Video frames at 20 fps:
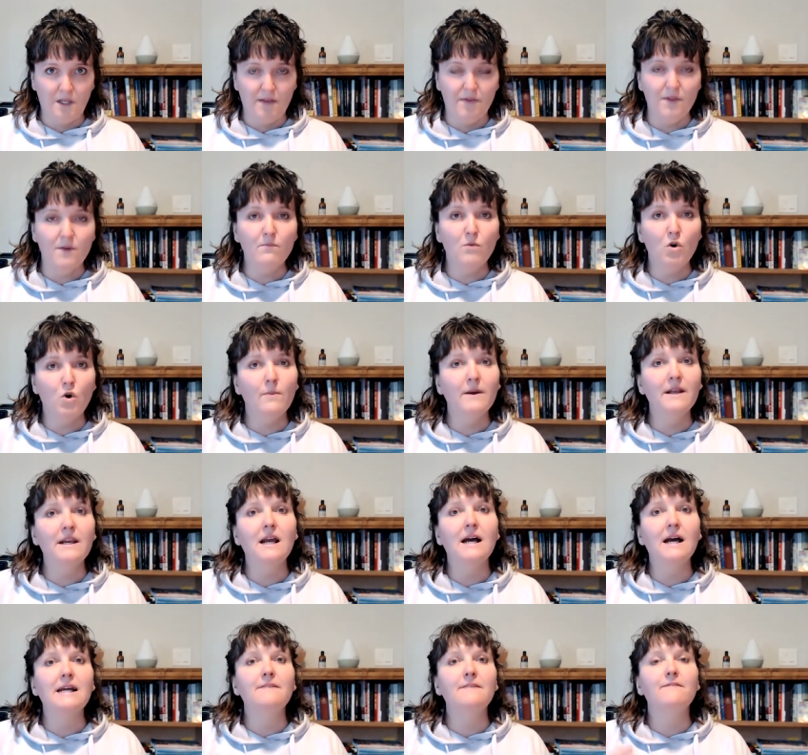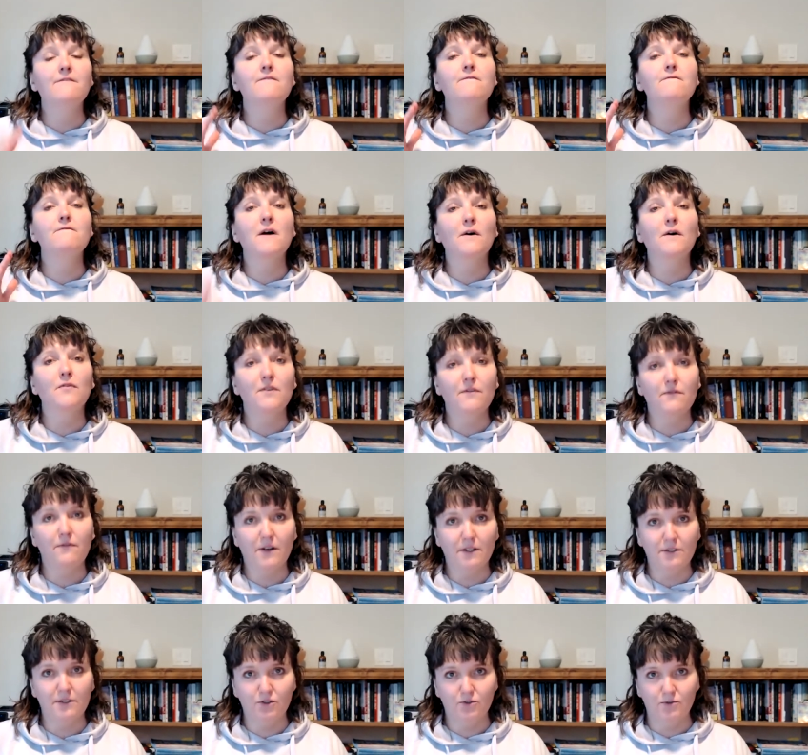The moment I felt the
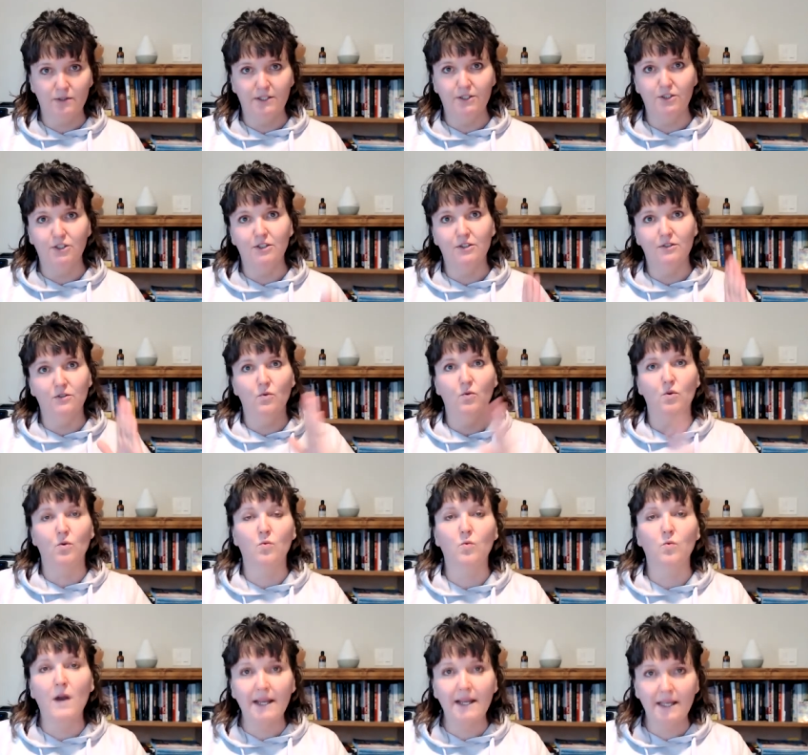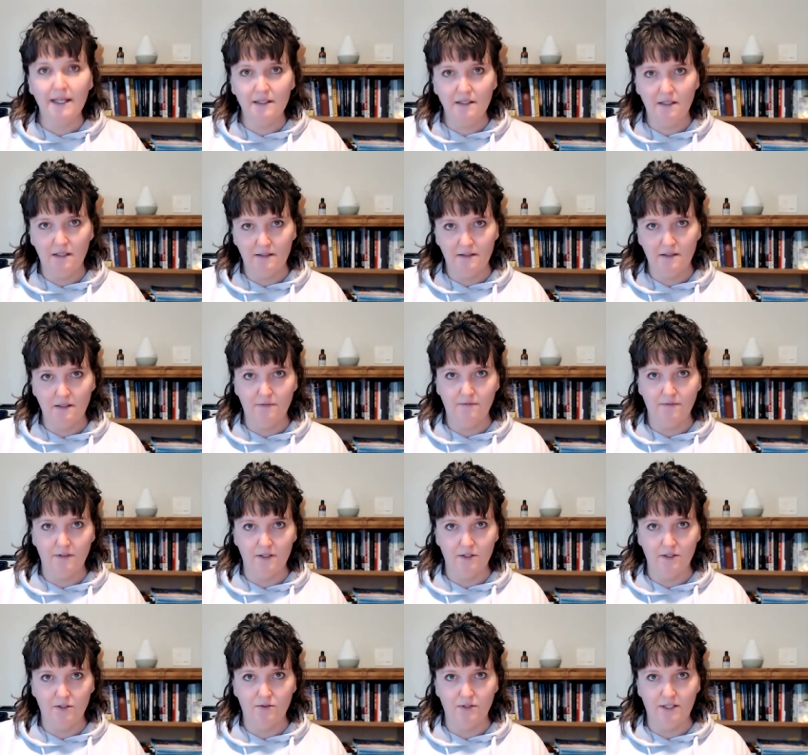frustration or recognized the
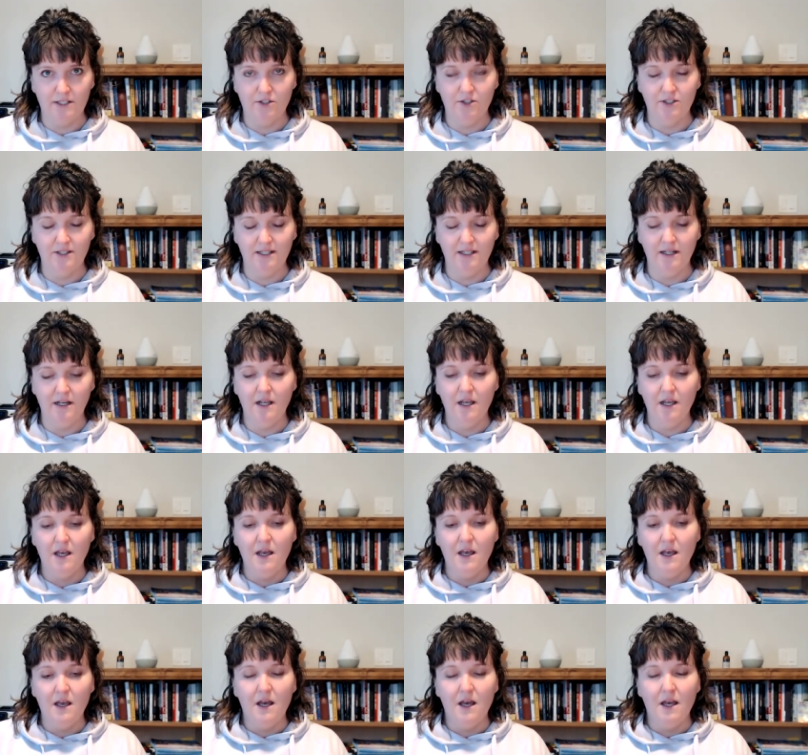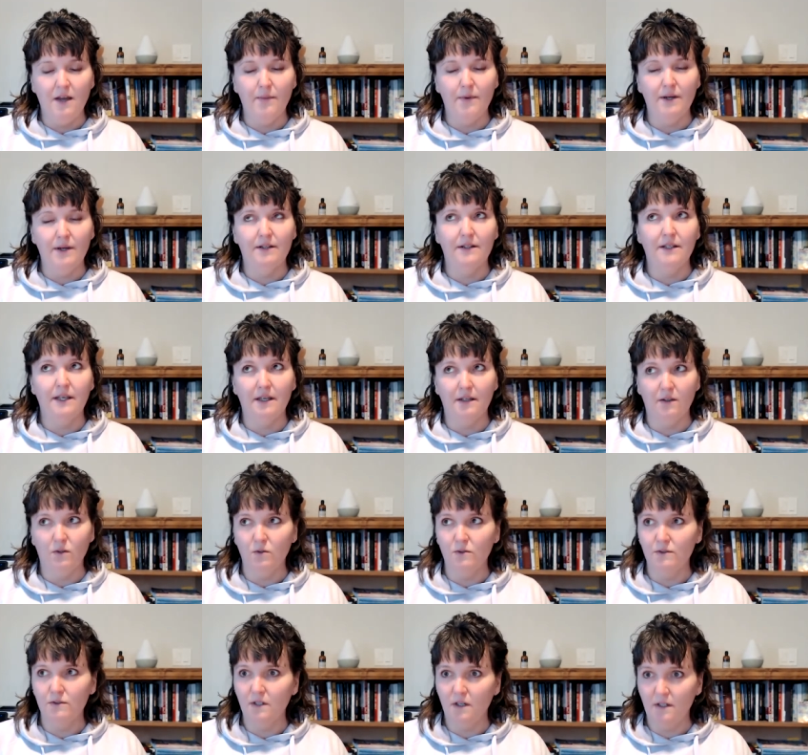frustration, I went, okay,
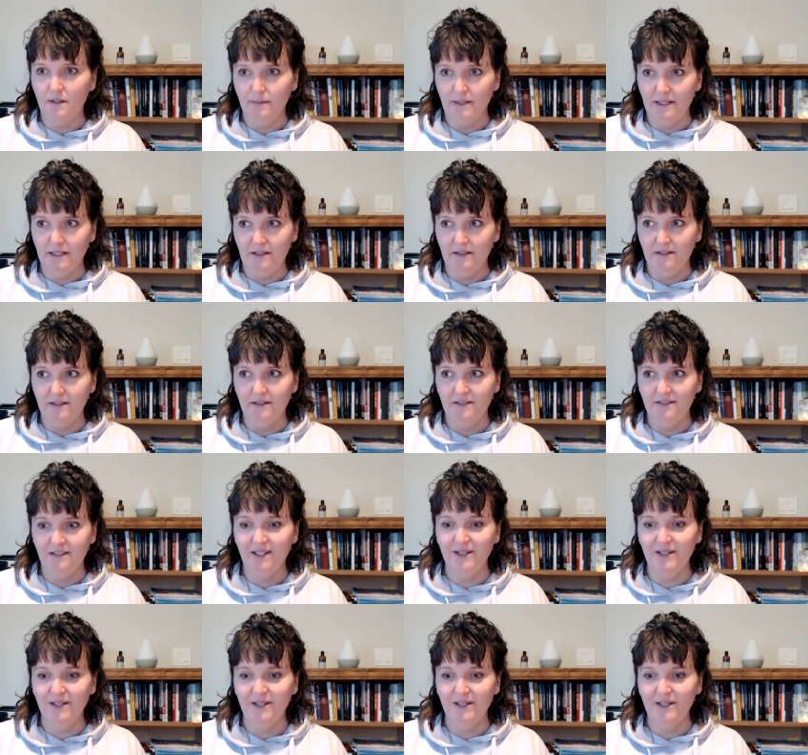hold on a minute.